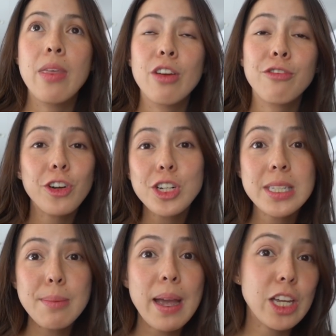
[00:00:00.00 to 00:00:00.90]
the
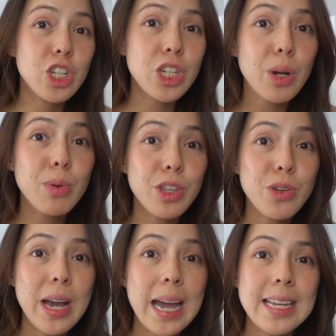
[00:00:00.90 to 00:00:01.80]
first tip I can share with
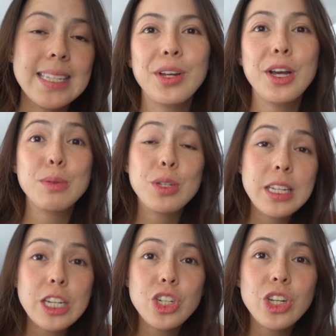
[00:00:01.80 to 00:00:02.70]
you guys when it comes to
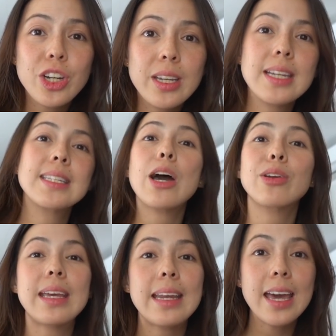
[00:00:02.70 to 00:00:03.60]
teaching your kids how
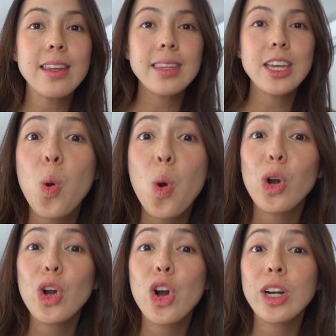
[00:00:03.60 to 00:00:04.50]
to eat healthy
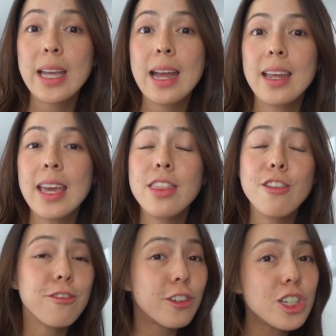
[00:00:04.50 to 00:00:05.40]
or organic. And
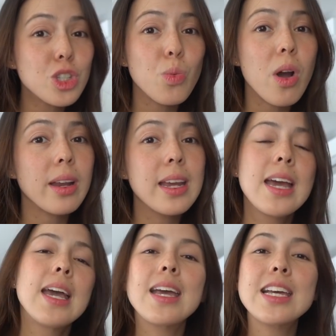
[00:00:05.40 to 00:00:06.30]
the first one
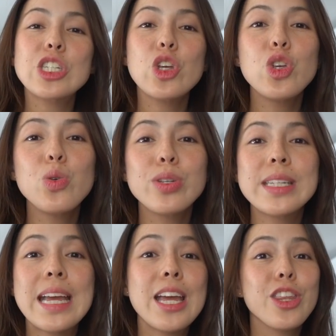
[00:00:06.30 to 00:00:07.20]
is
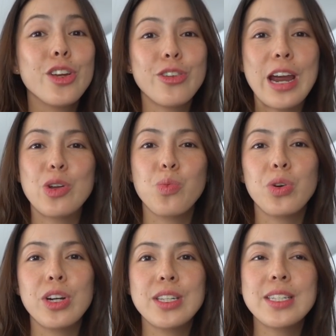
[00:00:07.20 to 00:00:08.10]
using the right
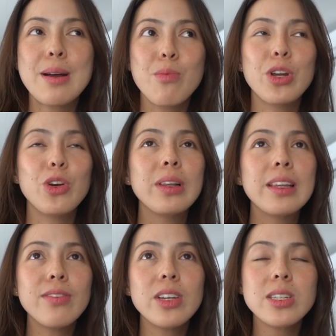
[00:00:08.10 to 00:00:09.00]
words. When
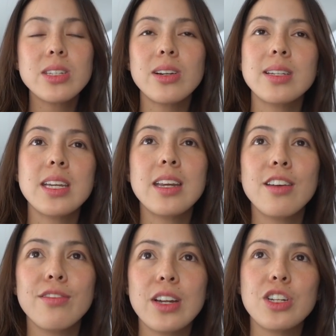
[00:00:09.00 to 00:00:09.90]
Olivia starts
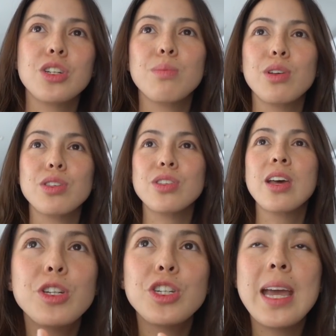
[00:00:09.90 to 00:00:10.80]
eating vegetables,
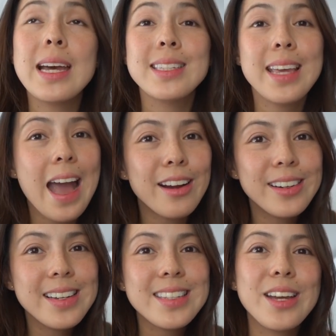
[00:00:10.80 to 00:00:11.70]
when she has
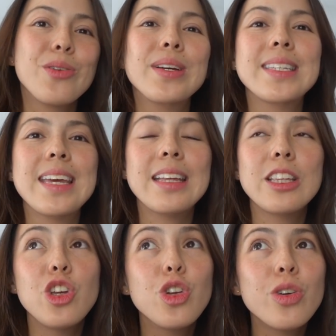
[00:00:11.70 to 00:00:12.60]
carrots, I always say
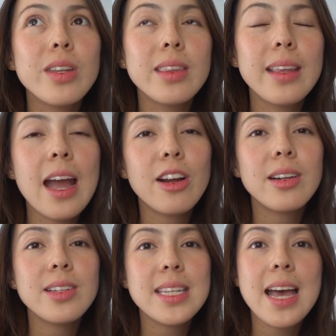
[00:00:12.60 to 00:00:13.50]
that, do you know that
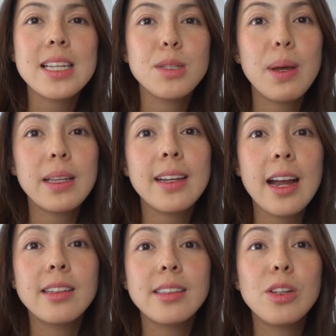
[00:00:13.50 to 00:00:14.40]
carrots has
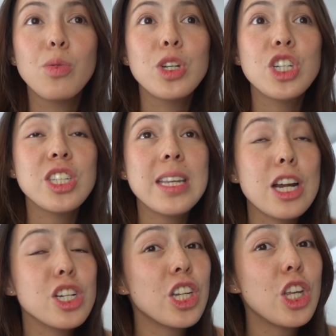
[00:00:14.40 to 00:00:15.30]
beta-carotene, which is
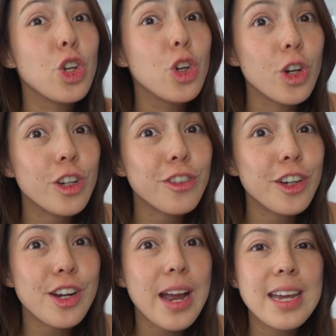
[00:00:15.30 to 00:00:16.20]
actually good for
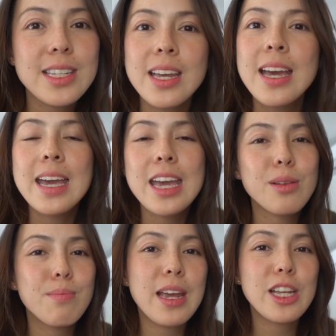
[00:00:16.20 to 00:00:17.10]
your eyes?
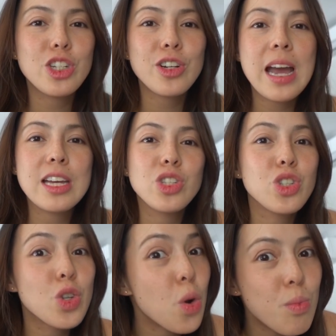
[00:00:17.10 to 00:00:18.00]
It makes your eyes
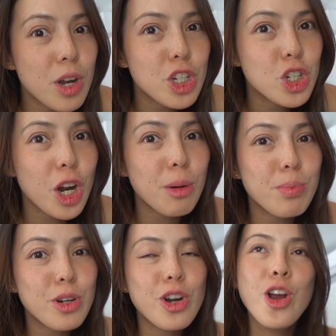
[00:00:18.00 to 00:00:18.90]
so much
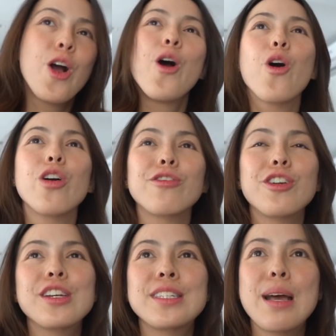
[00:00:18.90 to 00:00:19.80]
sharper. Or for
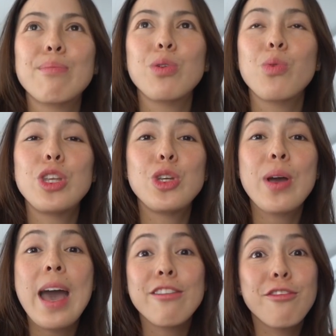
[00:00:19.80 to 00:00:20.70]
example, when you
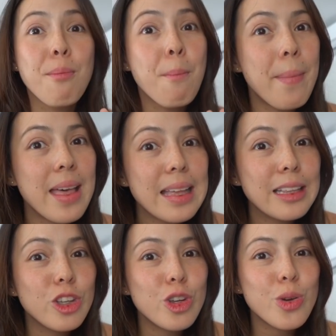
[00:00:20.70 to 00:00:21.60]
have
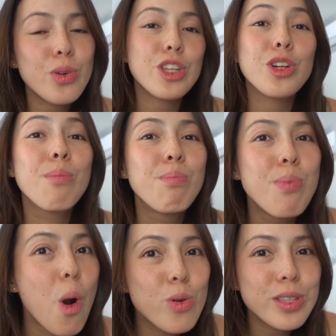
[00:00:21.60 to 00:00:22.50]
milk, do you know that your
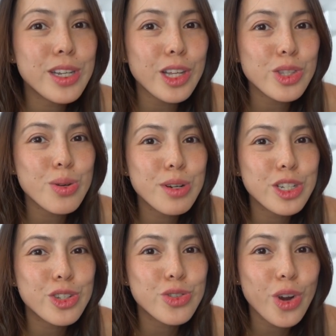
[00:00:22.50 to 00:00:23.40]
bones get so
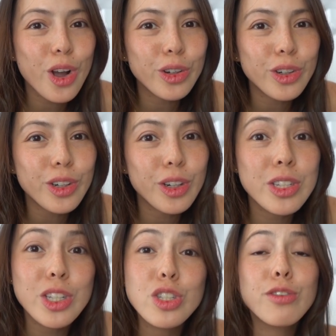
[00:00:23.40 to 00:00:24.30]
much stronger
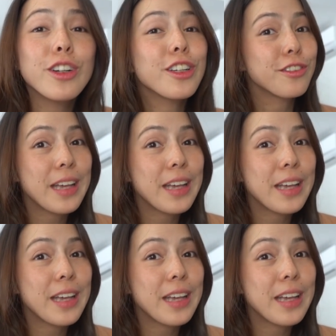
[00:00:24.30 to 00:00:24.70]
because it's full of